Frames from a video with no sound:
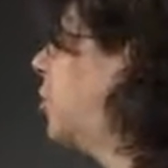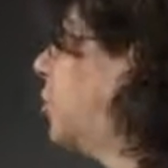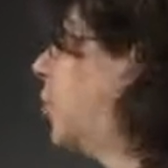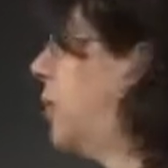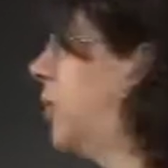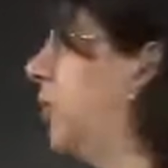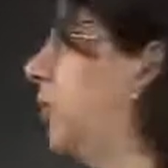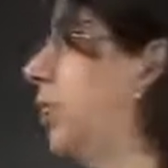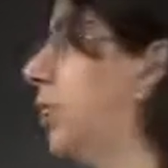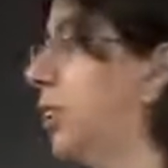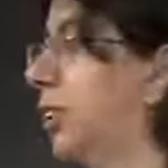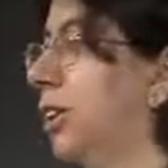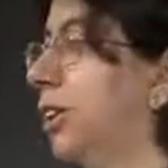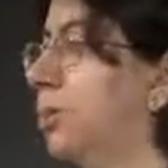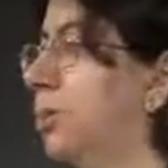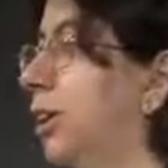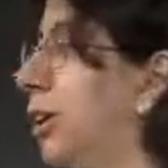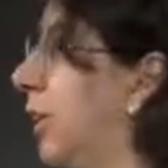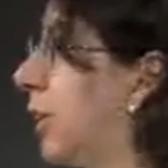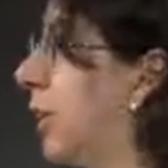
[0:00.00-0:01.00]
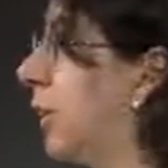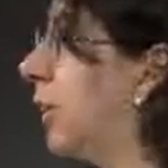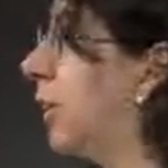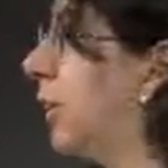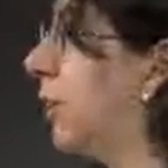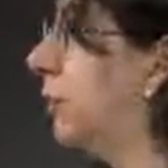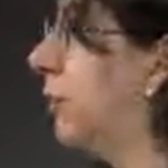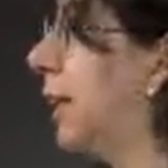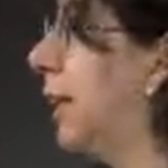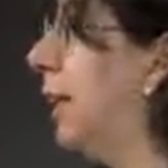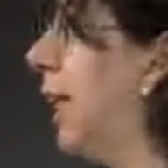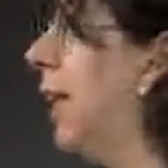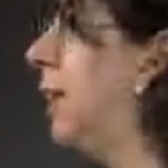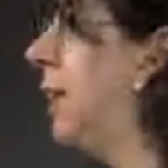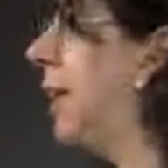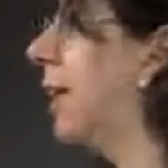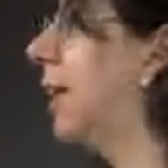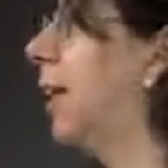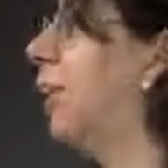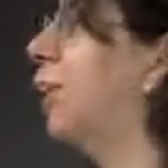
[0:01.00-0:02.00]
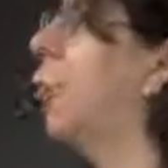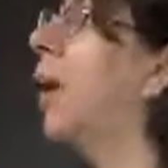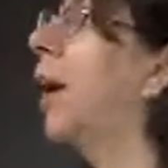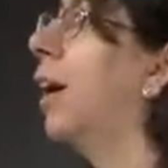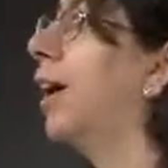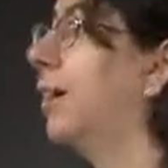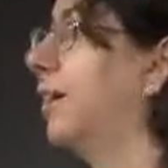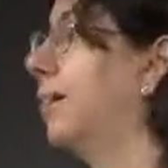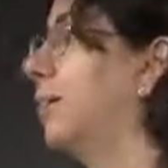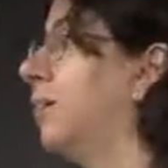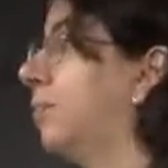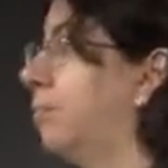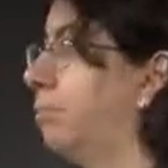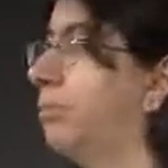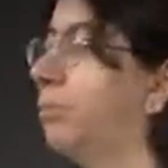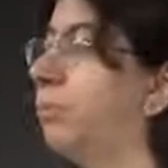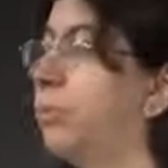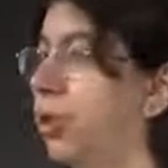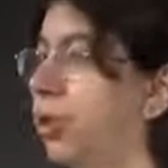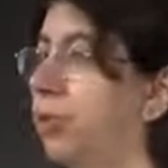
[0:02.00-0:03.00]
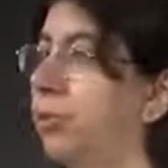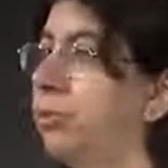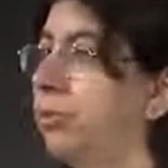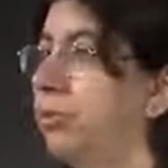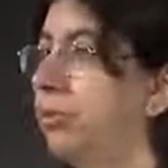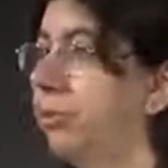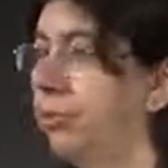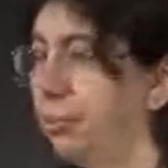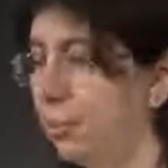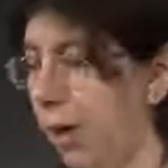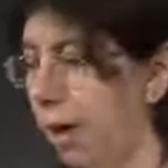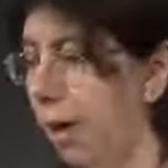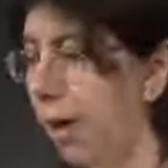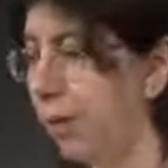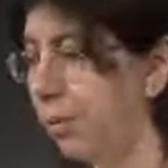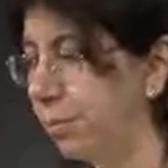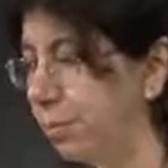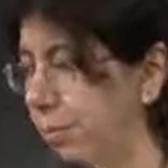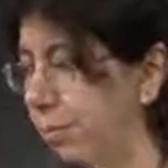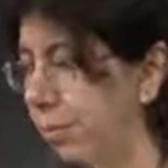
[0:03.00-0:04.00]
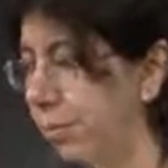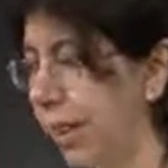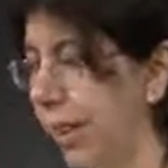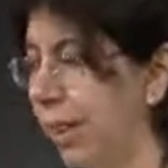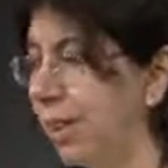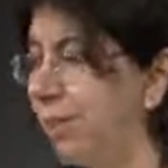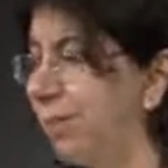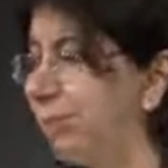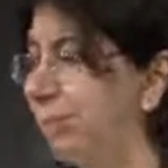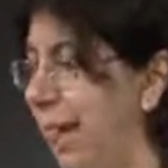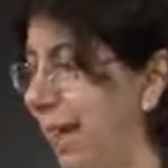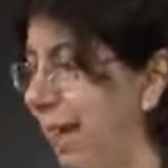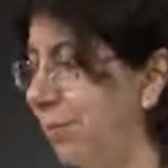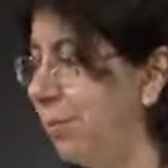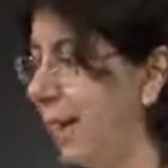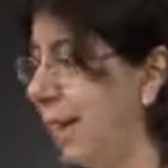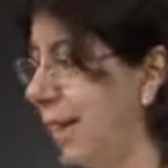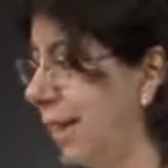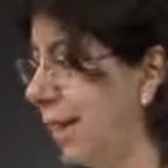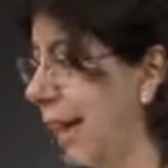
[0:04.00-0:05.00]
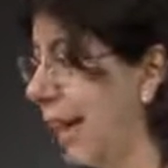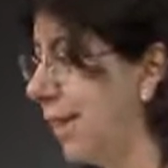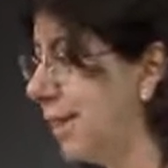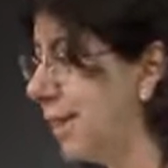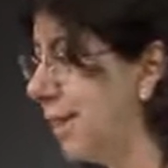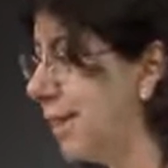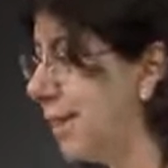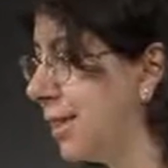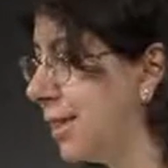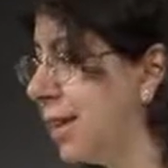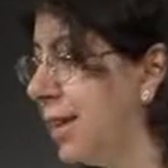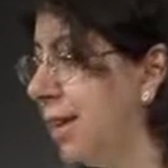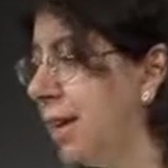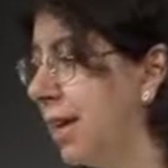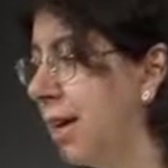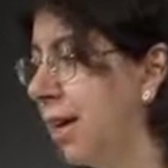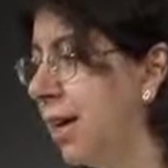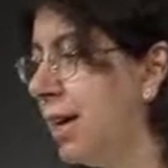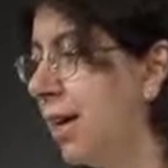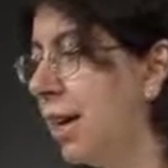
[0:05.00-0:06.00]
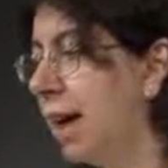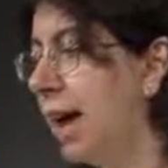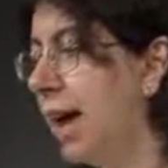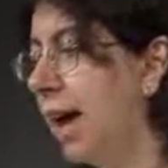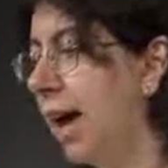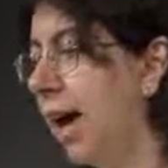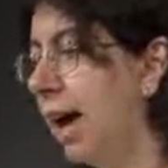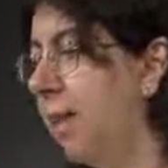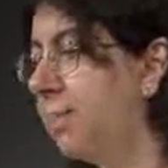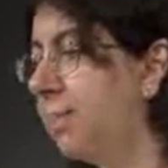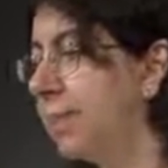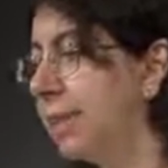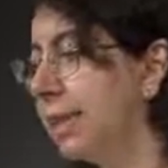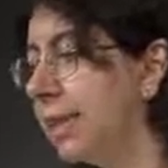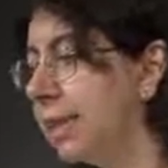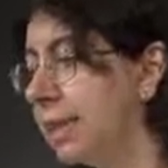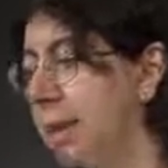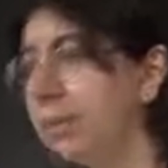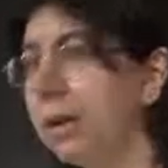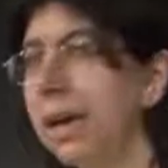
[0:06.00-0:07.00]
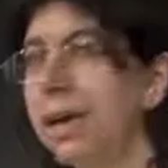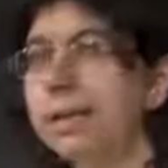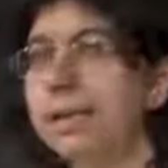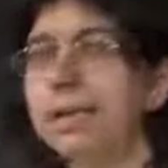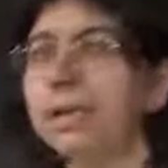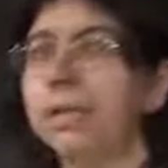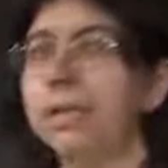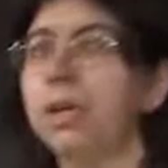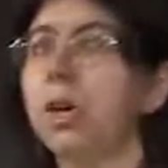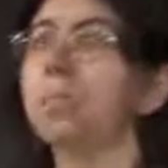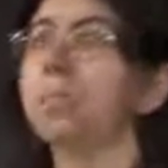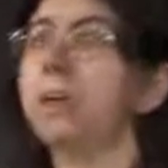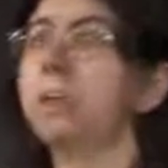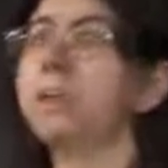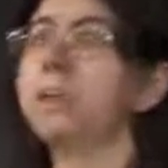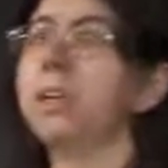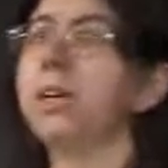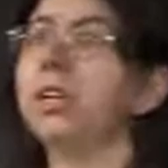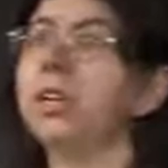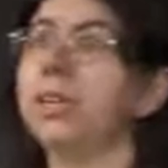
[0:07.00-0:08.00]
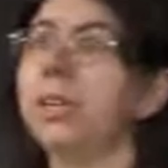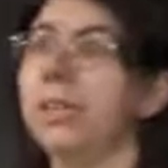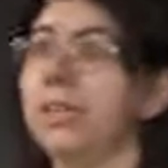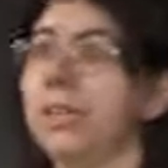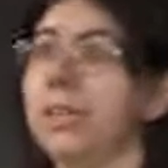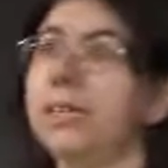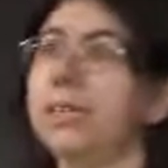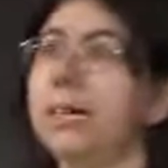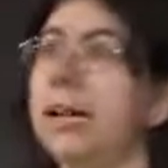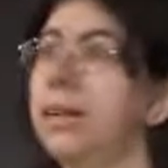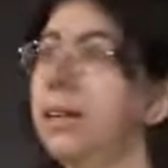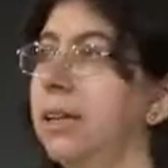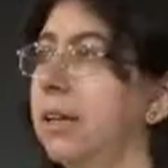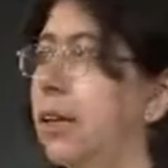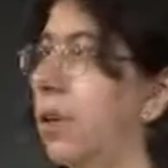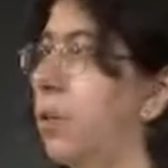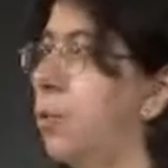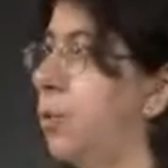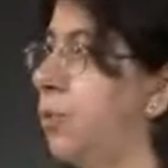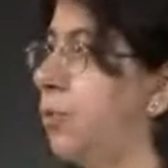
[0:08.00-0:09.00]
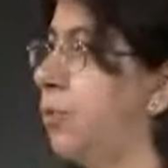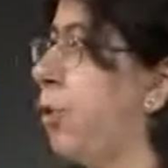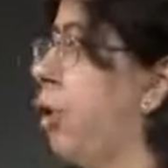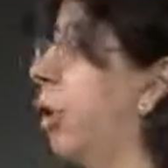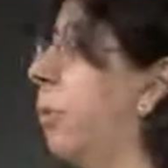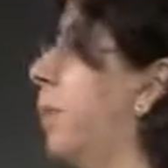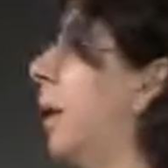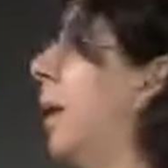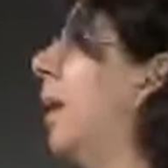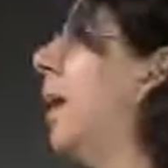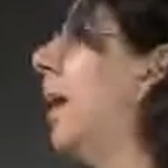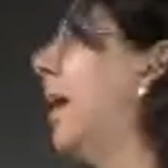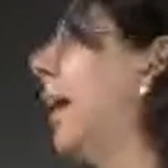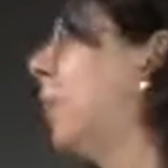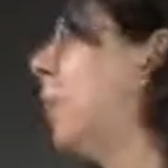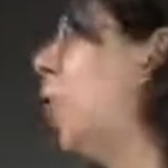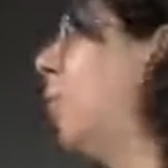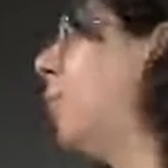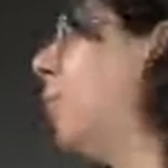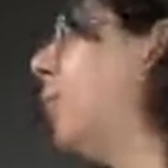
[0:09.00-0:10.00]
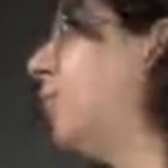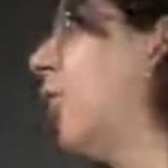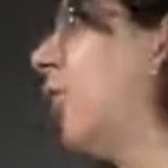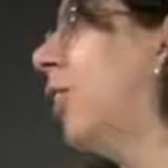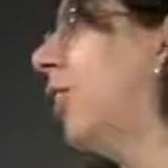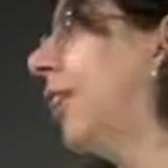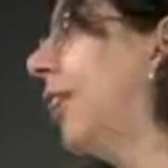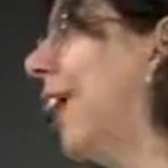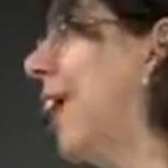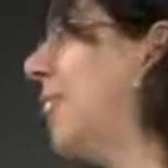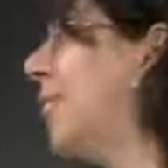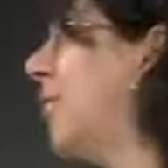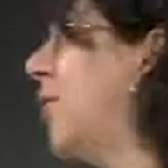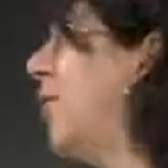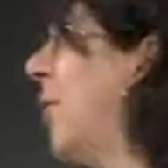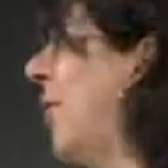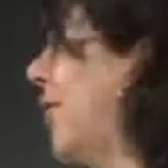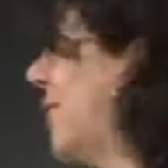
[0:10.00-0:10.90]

procedures just because they're convenient and they work sort of uh, in many, many cases. Um, in some cases, this optimization is easy and in closed form. In almost all the cases you're going